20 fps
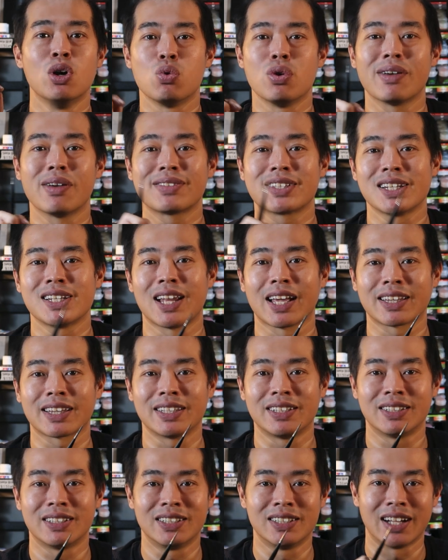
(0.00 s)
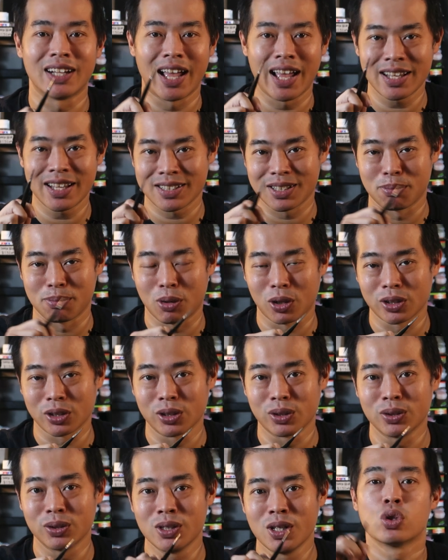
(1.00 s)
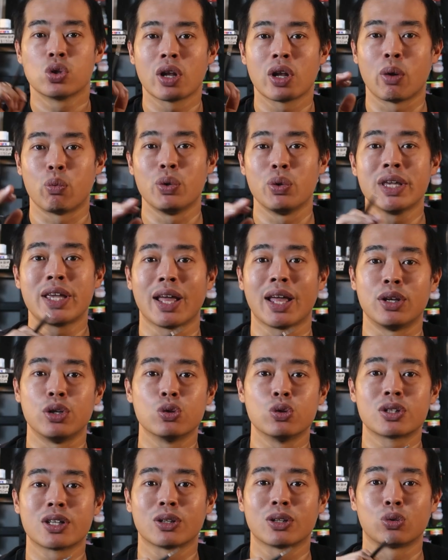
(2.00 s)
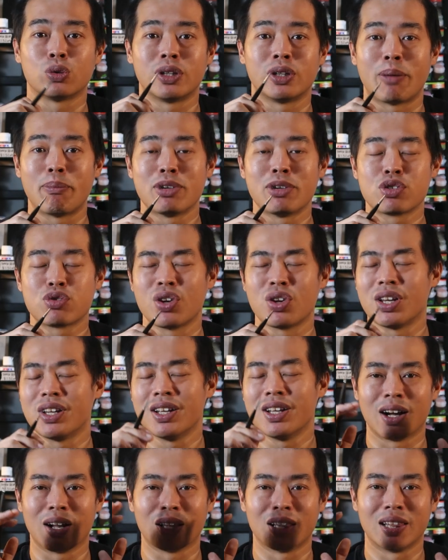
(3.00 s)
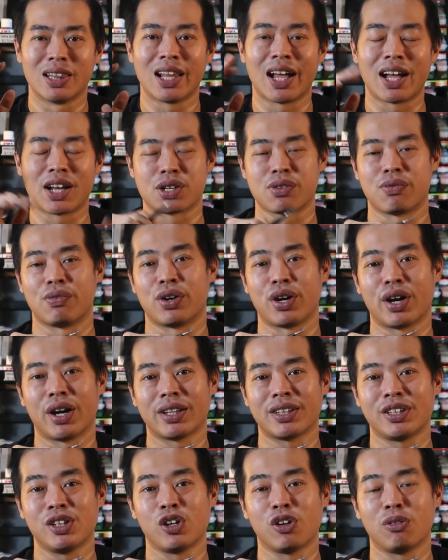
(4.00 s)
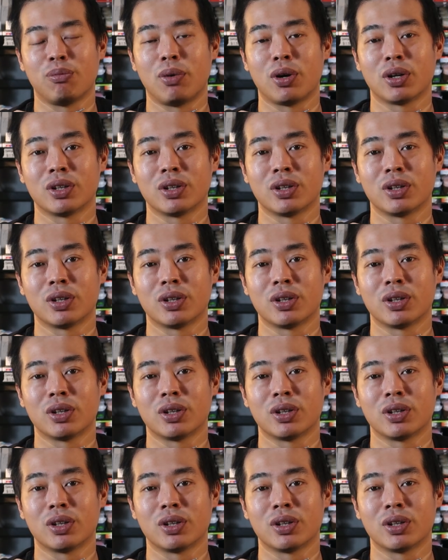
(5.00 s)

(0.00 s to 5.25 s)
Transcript: we have selected her as the model so that we can use her to demonstrate a large variety of